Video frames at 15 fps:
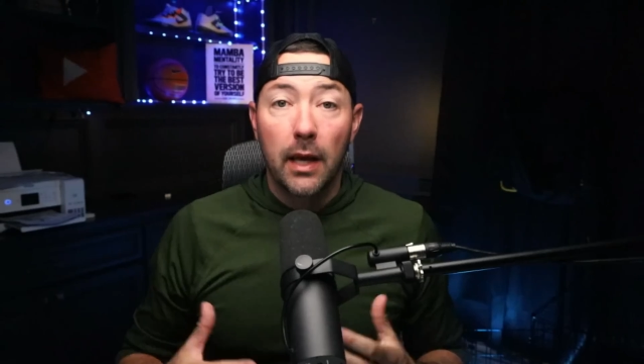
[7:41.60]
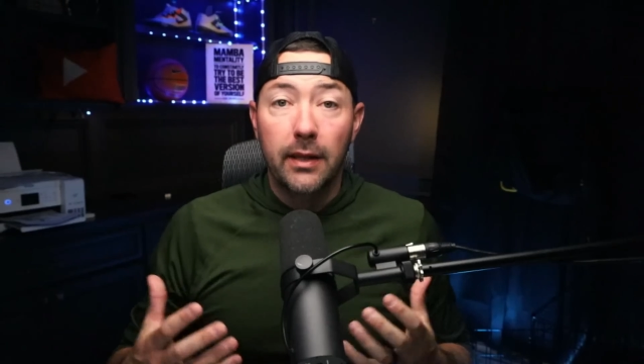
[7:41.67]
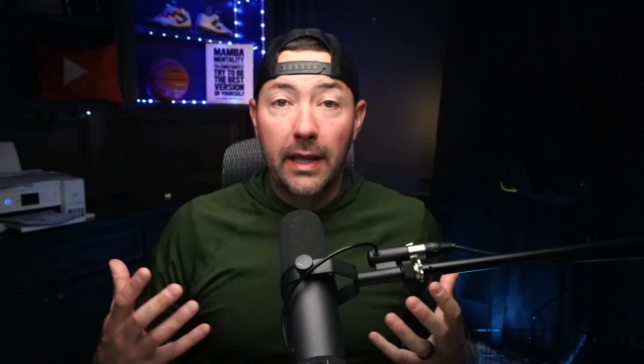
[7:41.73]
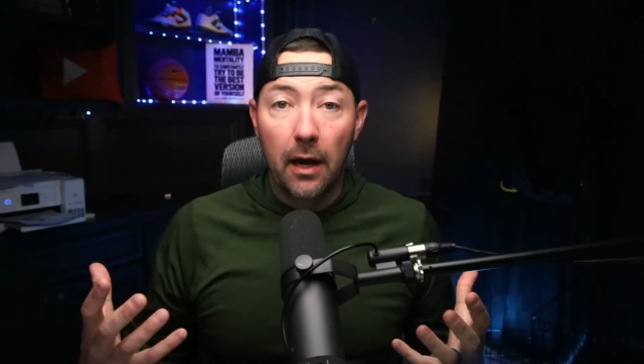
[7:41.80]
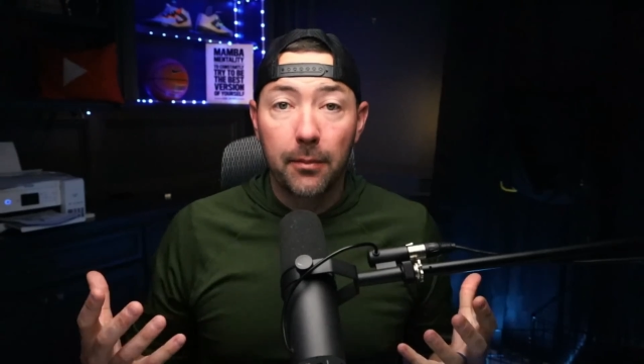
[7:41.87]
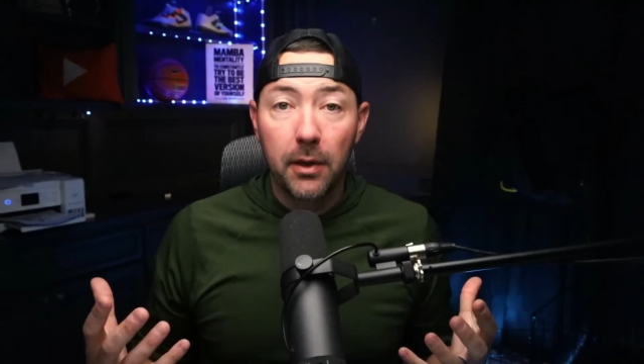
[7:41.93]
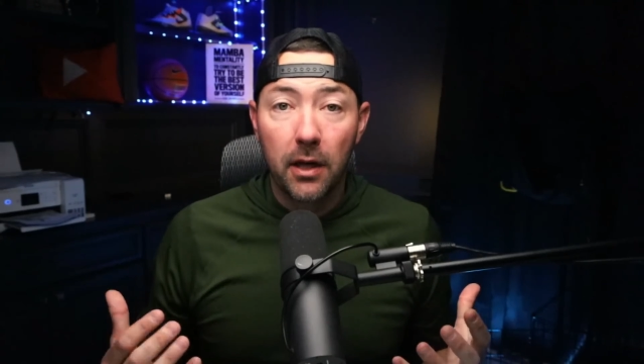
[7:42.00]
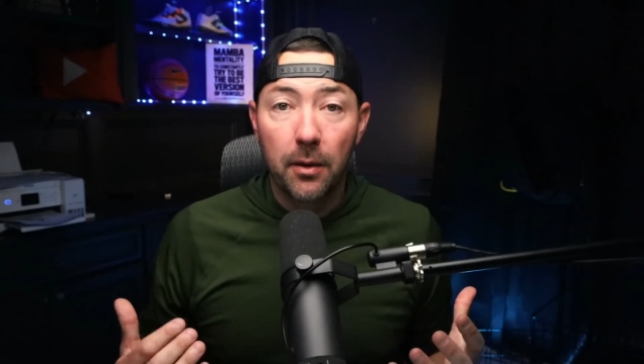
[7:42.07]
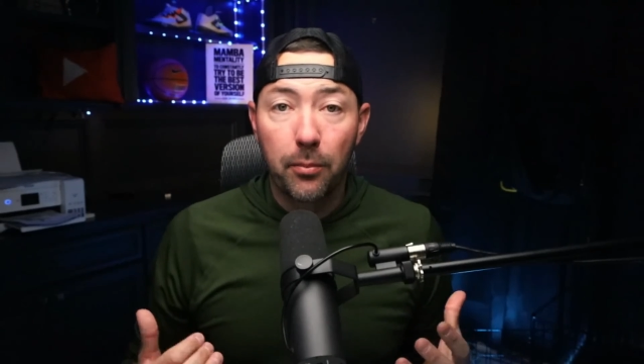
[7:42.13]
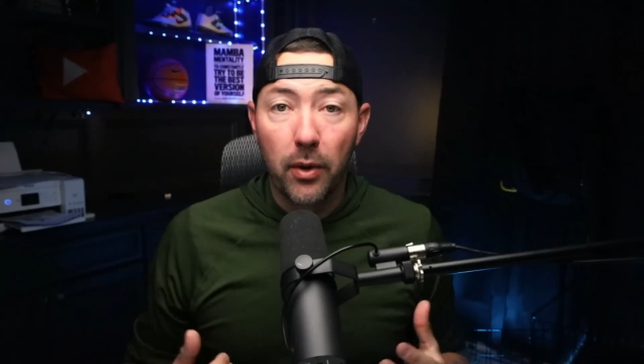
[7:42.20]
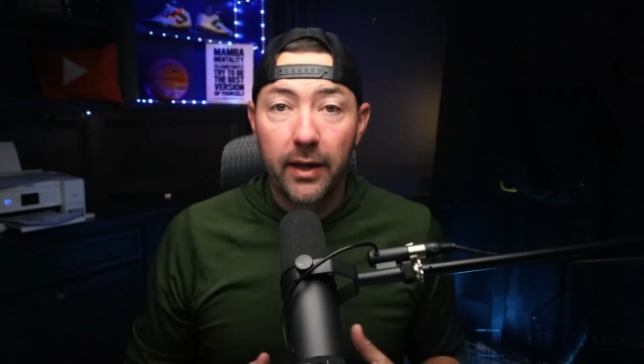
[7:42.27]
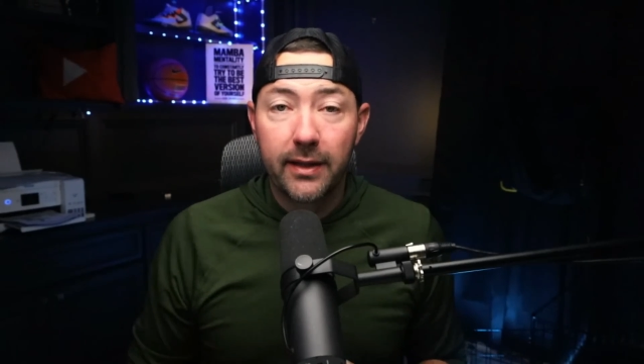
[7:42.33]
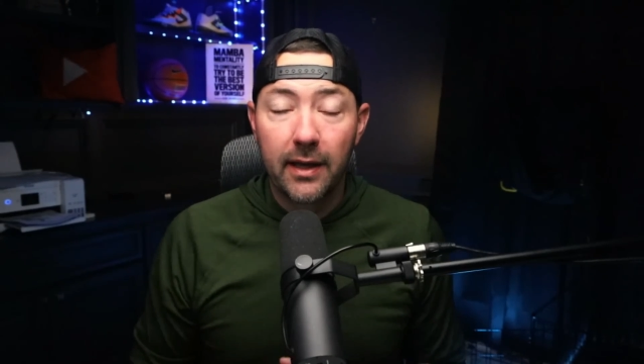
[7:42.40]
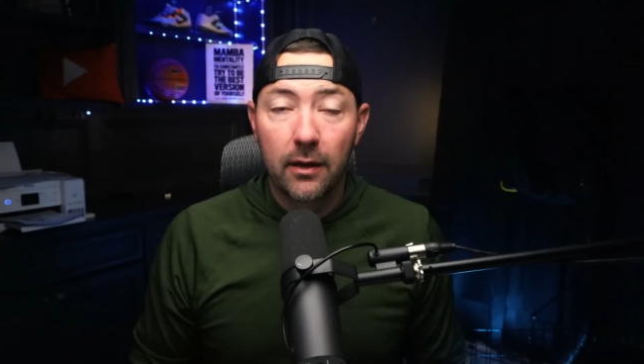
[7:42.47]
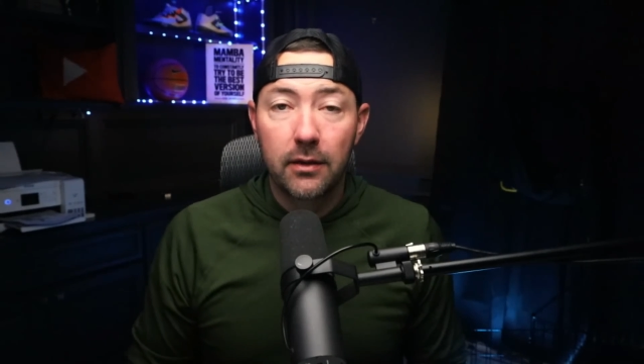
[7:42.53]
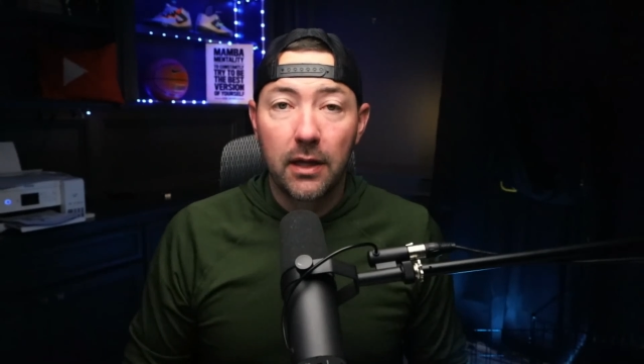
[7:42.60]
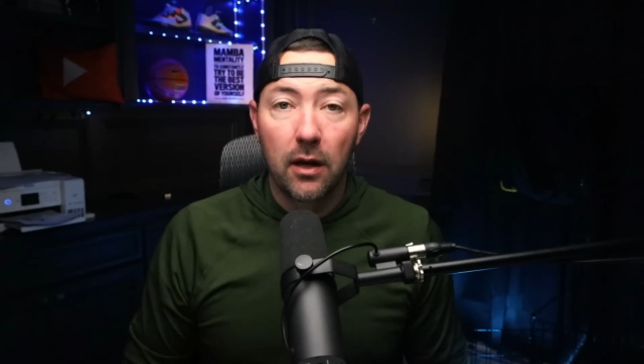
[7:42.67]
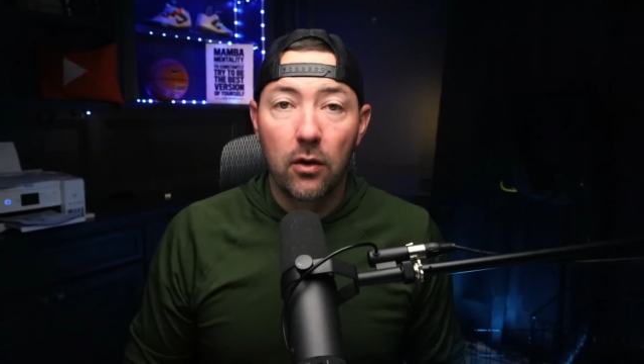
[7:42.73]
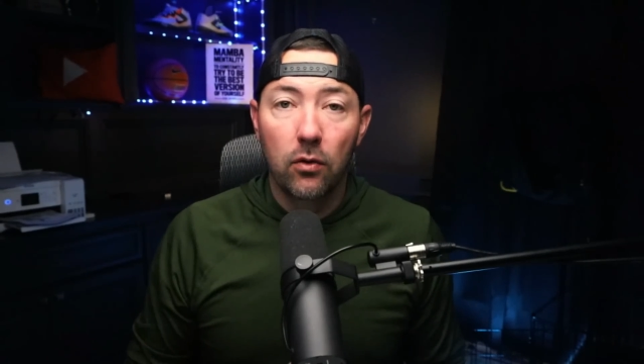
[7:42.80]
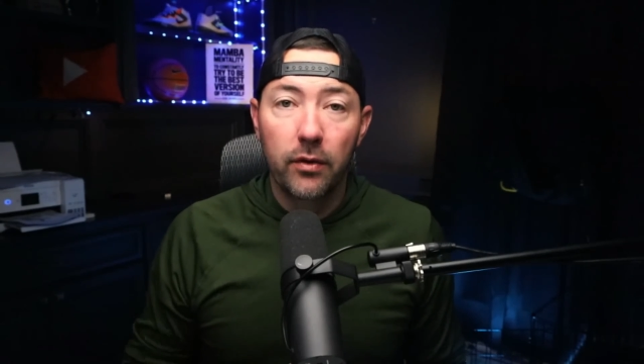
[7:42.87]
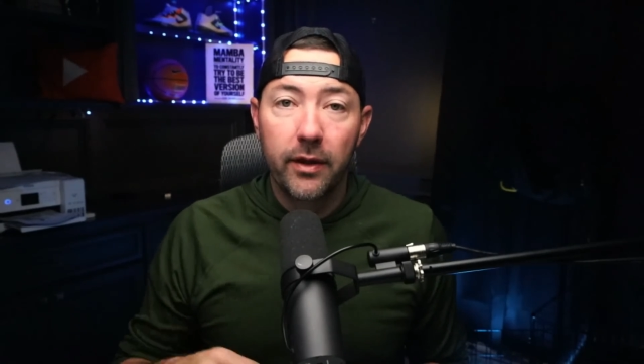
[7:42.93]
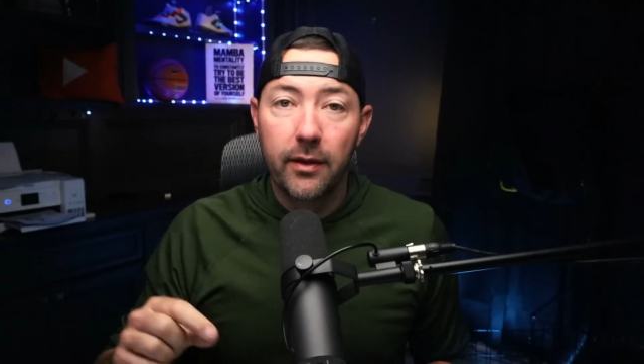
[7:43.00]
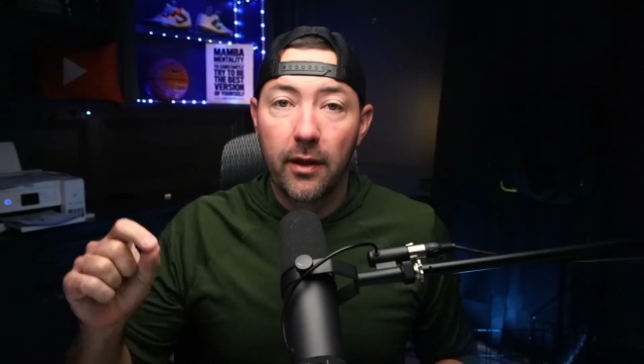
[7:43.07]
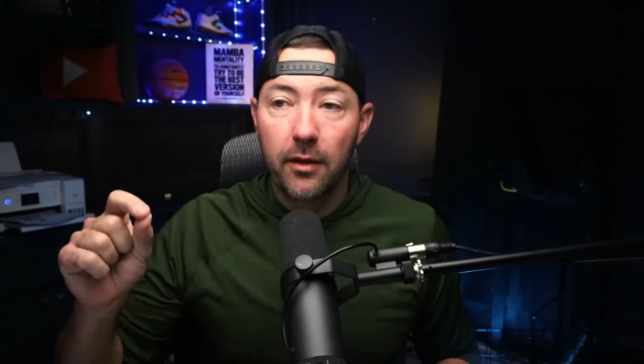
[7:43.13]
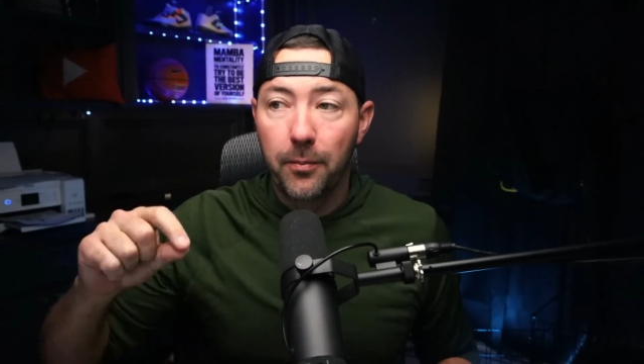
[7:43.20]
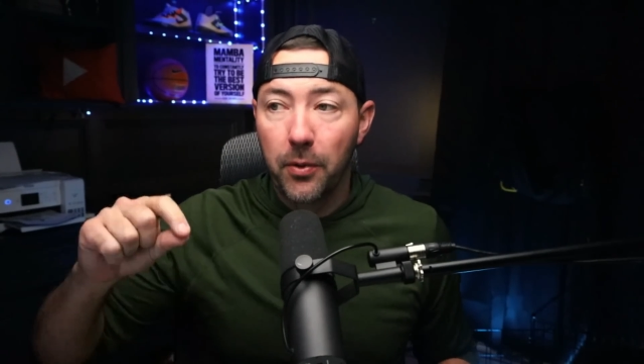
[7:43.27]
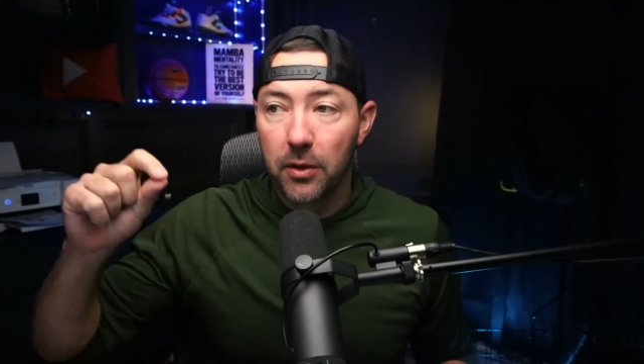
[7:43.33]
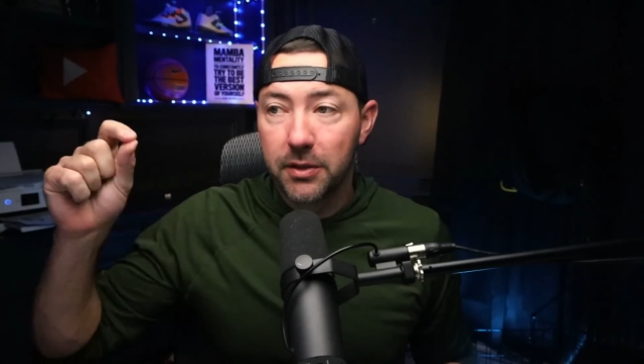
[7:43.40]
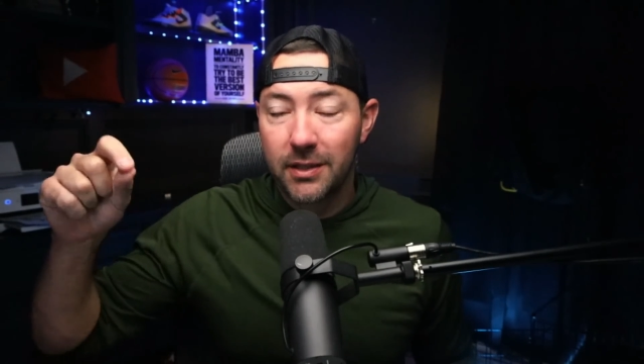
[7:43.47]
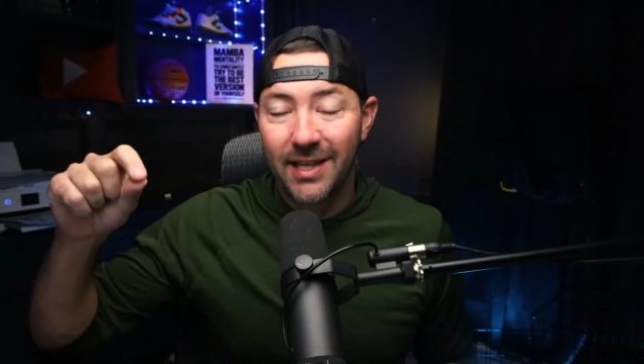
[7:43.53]
Now I'm going to break down not only the other
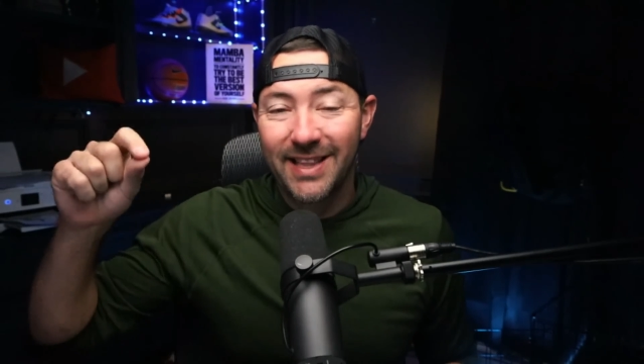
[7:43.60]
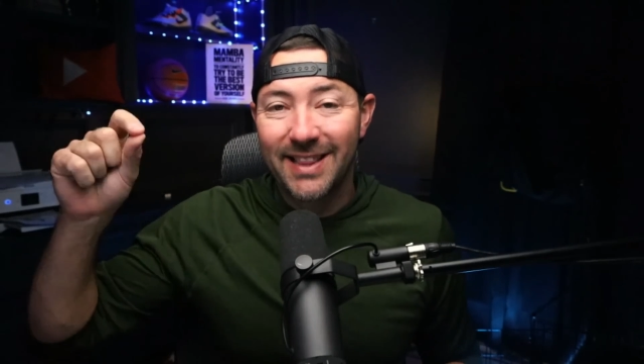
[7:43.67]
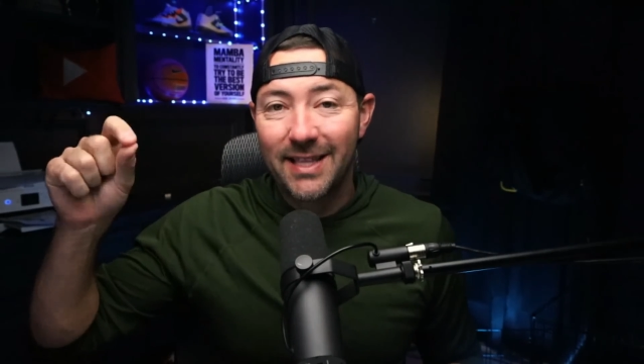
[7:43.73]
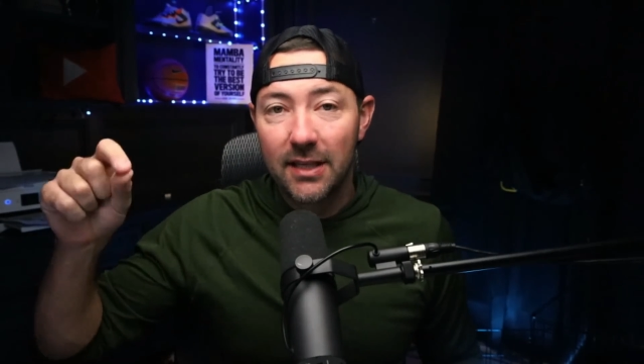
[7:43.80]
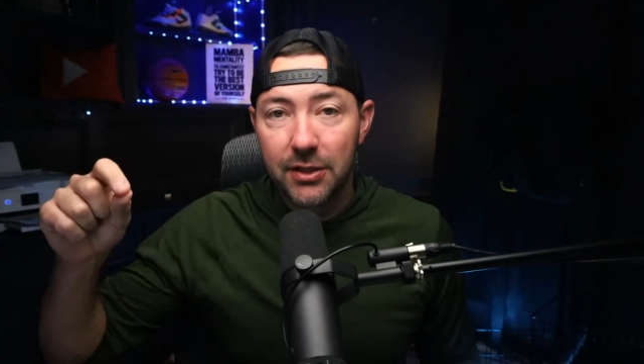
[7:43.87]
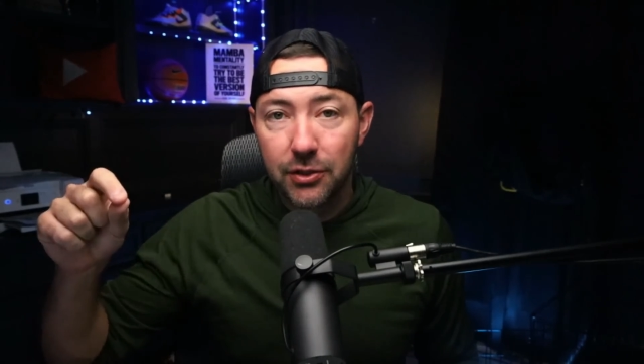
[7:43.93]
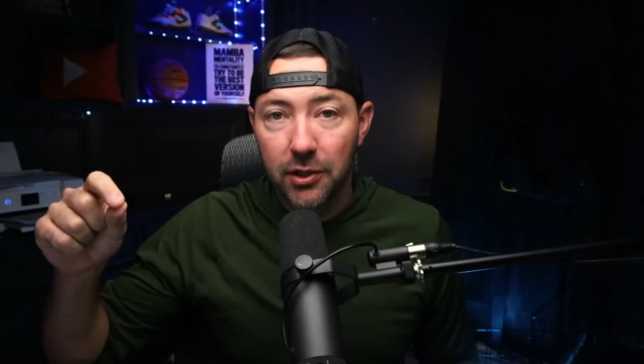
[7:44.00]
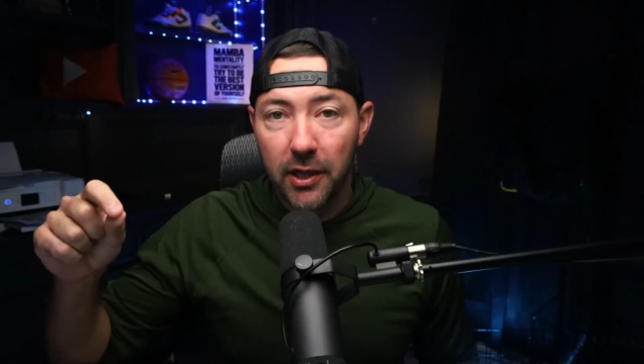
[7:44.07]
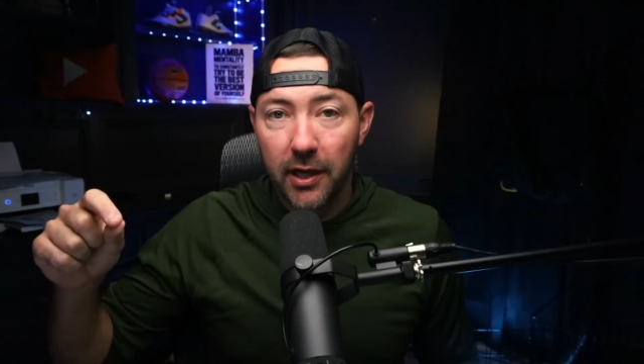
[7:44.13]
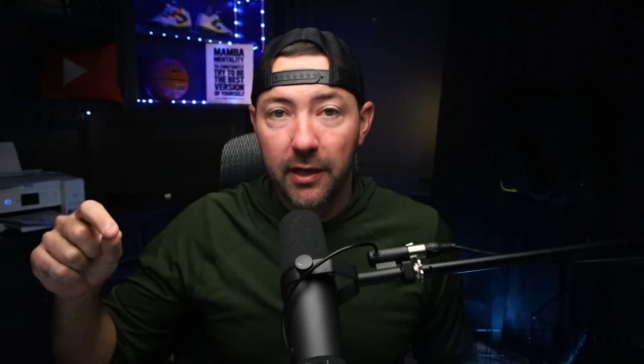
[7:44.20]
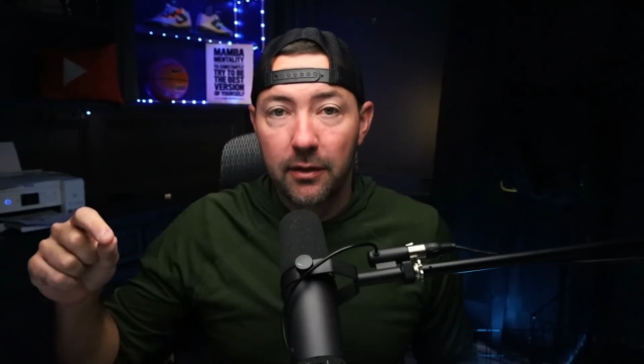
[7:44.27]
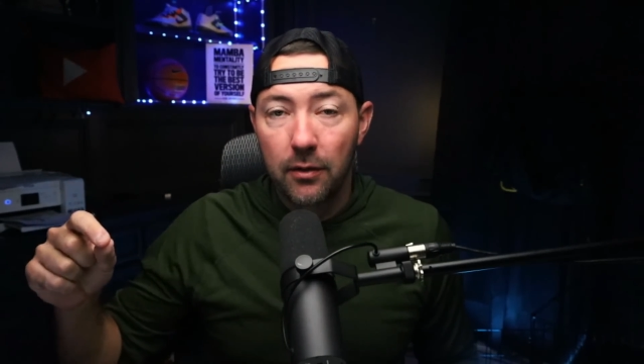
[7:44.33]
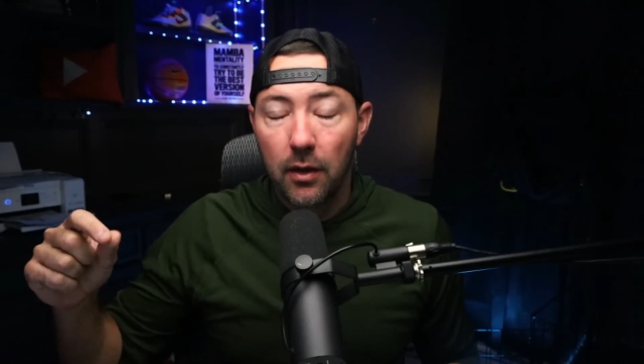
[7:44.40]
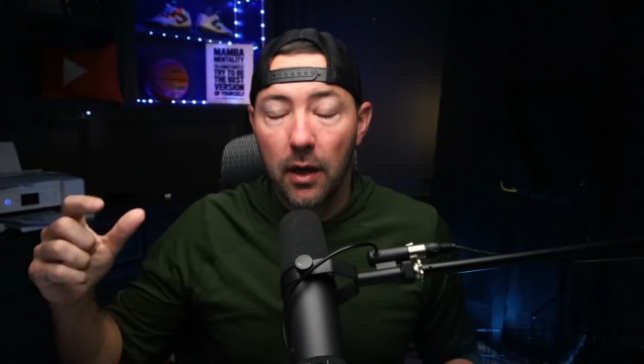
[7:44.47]
person in this trade,